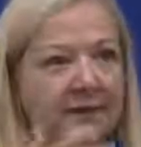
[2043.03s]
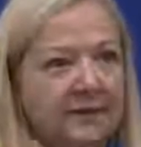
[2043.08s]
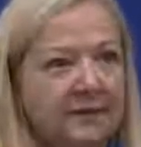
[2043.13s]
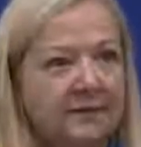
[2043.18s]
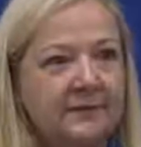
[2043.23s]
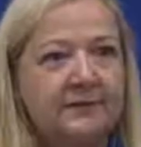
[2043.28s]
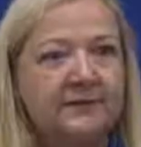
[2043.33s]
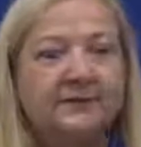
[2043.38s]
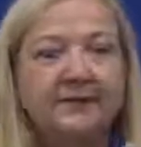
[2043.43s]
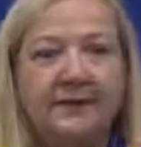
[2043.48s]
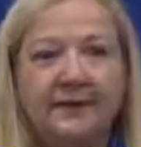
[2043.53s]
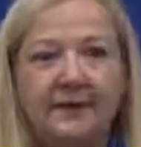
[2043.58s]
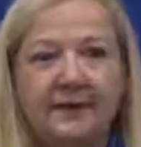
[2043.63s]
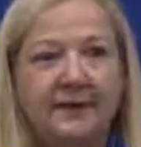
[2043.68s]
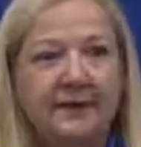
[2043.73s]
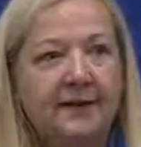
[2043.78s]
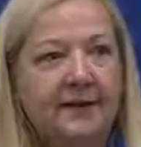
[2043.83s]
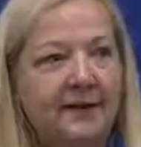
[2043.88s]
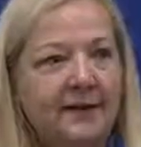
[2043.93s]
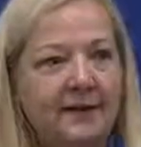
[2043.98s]
this,
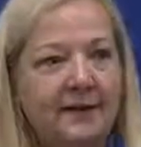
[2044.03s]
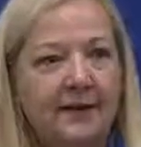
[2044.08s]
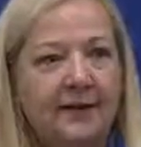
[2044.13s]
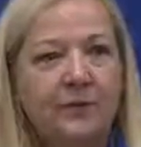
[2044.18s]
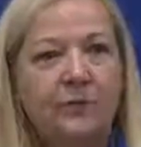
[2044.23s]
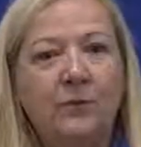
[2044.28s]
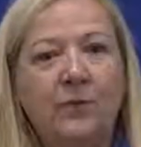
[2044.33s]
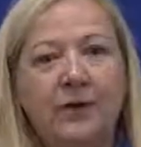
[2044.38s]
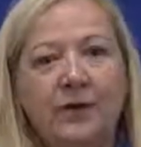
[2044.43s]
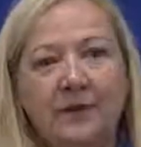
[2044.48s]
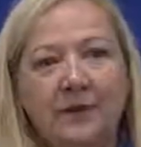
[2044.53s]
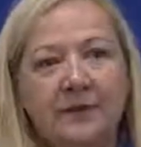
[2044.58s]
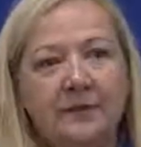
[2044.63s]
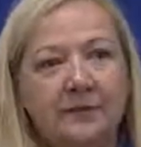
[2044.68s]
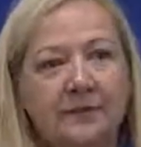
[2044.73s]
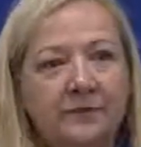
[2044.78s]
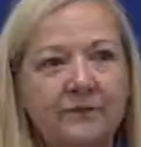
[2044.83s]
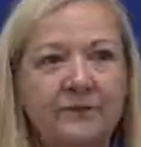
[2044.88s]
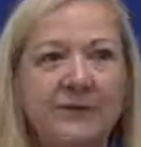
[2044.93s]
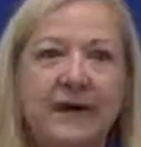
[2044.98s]
da-da-da-da-da. Well, in
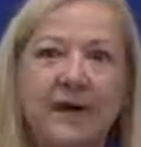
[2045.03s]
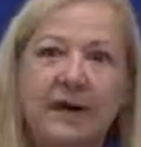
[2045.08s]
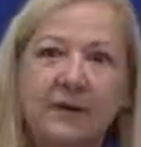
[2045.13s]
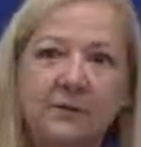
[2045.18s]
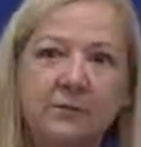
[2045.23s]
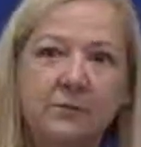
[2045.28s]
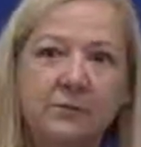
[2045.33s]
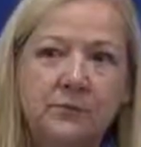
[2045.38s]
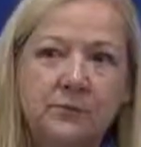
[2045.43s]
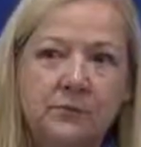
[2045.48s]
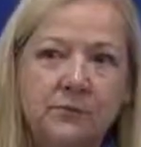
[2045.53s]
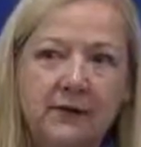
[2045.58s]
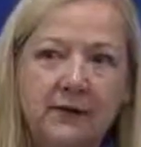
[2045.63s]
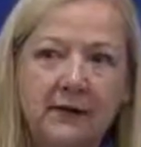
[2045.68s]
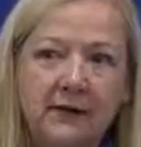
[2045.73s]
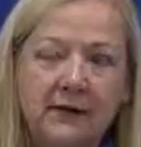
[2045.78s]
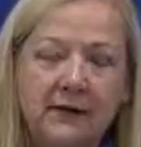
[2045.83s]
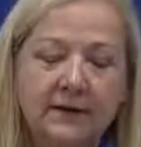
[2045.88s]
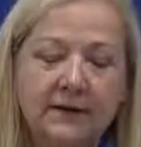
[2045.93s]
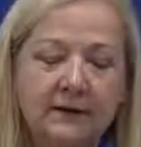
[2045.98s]
the fine
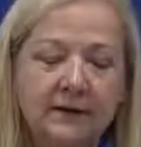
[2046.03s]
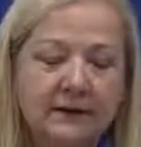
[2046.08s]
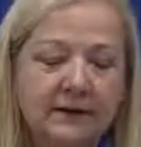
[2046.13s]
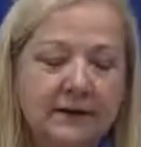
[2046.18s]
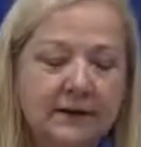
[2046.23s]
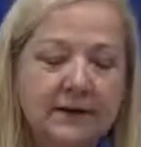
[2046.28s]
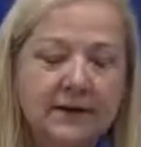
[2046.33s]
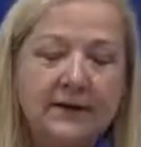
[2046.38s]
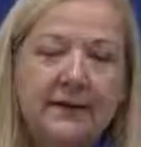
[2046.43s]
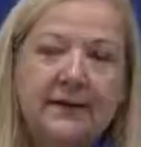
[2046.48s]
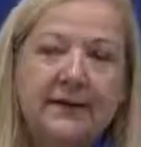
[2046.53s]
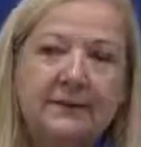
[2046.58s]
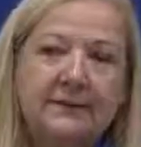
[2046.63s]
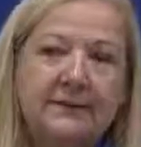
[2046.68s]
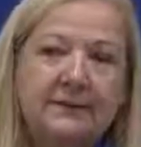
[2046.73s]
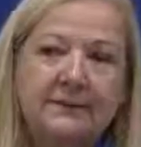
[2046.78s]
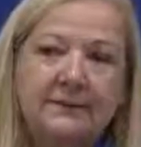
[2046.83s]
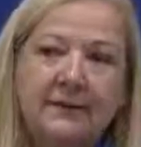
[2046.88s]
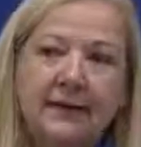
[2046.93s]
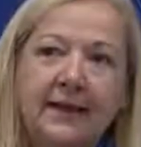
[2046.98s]
print, it
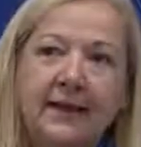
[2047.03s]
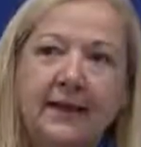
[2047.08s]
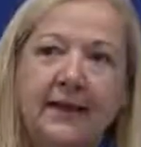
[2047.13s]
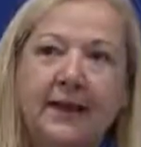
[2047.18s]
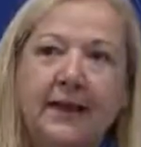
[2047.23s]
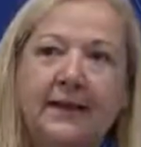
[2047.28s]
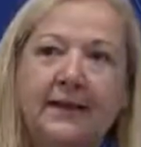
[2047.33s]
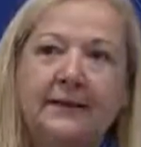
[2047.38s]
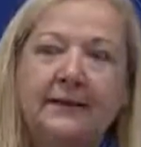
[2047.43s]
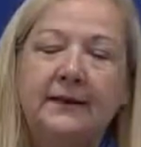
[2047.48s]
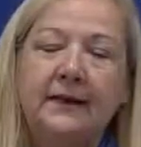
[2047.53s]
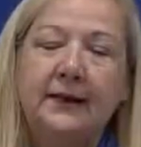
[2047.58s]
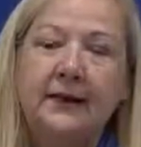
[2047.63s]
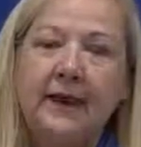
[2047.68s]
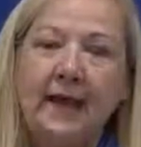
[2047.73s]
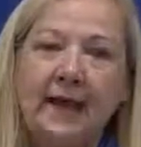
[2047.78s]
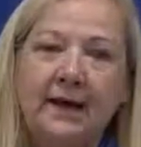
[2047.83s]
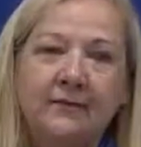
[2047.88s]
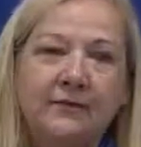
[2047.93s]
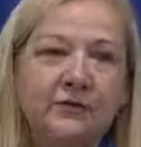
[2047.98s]
said,
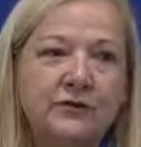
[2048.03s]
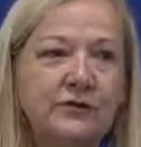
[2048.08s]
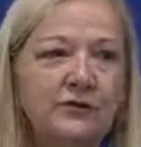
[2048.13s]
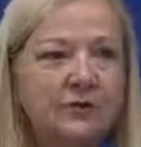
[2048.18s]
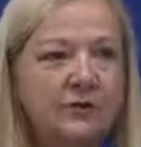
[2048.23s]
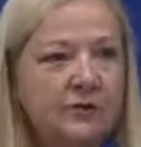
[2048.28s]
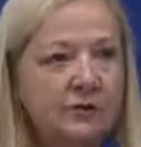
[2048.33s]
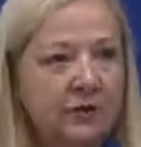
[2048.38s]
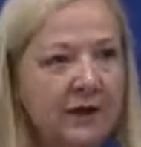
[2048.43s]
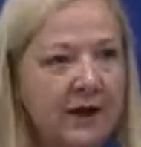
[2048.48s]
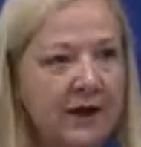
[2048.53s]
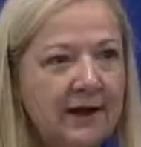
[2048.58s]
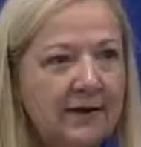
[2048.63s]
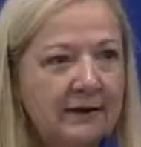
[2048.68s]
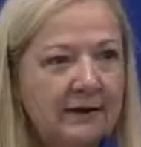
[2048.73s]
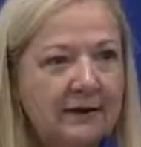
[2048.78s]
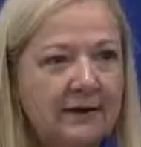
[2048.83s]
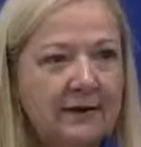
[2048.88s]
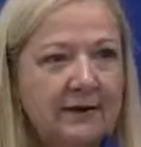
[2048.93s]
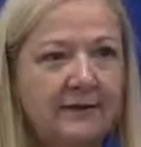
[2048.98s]
after you try
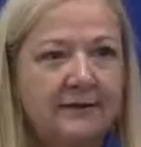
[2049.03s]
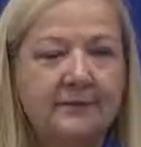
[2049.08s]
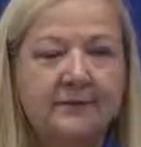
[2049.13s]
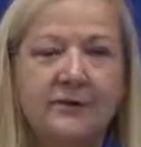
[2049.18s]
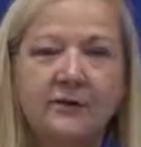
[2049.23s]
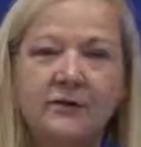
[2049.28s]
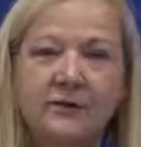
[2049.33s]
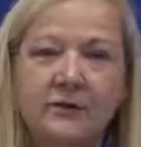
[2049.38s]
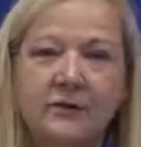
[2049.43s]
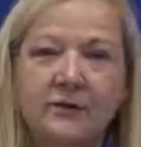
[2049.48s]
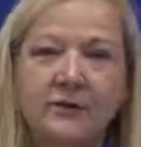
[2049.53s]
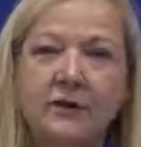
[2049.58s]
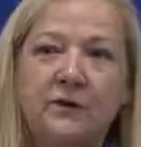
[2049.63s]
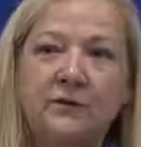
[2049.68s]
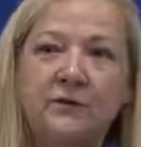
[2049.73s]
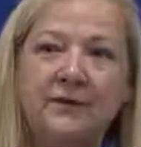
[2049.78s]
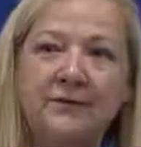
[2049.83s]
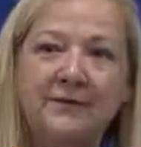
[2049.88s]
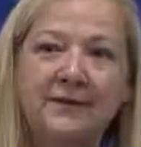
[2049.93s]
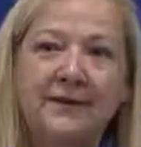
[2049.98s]
this, if you
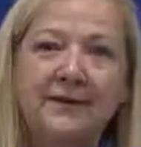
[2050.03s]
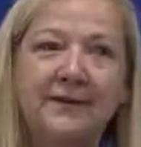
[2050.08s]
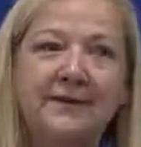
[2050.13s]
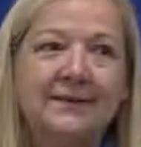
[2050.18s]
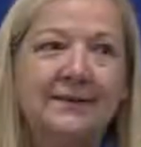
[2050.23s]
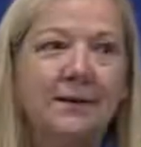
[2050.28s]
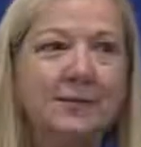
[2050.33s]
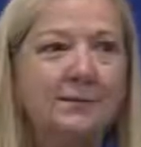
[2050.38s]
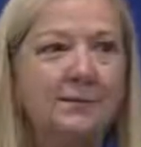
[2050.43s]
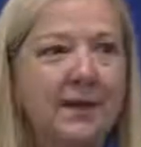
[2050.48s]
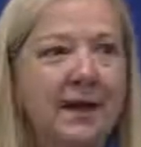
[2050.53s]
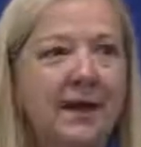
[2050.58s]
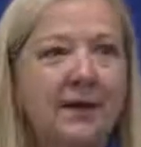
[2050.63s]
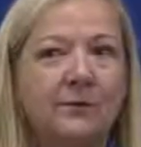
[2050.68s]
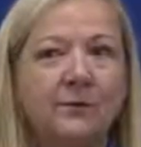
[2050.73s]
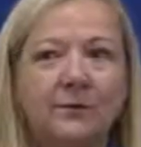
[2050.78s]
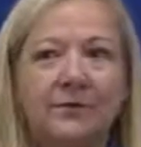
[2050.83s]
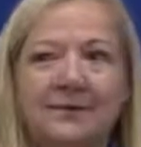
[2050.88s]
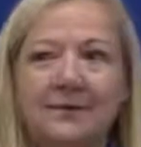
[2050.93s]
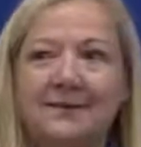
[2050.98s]
don't send it
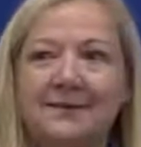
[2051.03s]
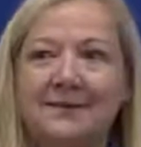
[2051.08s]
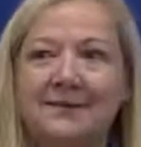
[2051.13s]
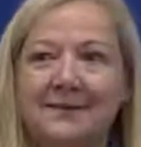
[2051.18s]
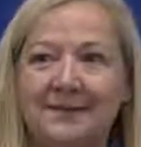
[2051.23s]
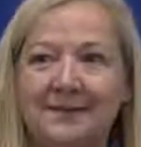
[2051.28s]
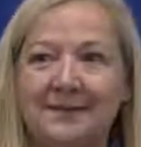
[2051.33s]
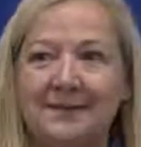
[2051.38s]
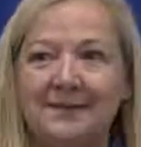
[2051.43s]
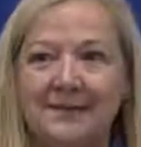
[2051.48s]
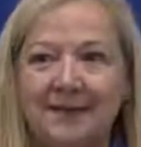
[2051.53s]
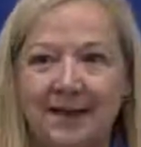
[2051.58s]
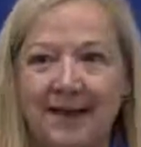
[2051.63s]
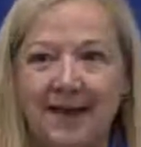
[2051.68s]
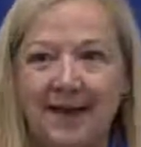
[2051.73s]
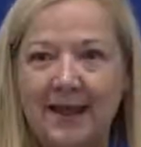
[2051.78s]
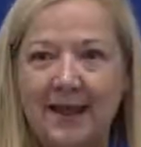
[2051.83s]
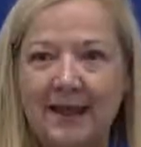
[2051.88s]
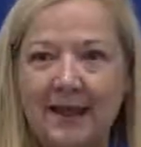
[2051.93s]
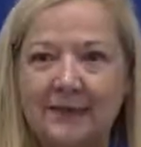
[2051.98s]
back within 10
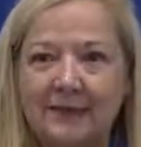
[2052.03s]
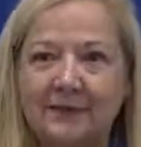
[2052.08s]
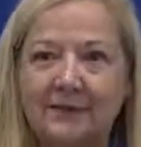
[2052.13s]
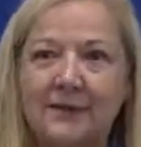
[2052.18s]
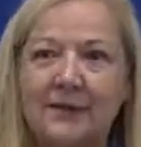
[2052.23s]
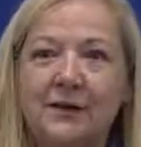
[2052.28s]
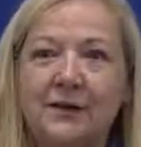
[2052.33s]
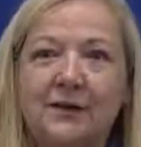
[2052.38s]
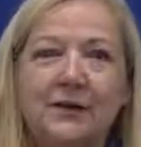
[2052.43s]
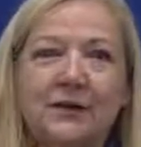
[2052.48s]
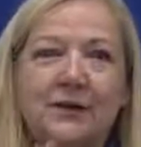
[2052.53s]
days,